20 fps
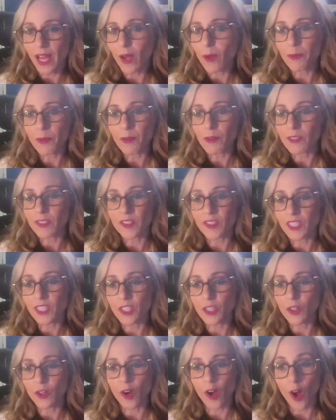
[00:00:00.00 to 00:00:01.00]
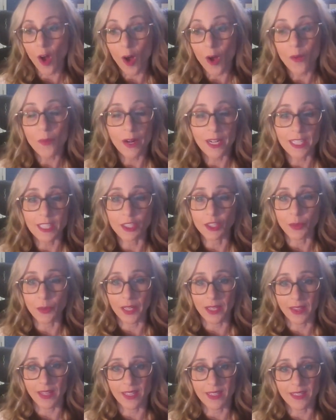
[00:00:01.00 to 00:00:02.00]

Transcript: help you to see you're already doing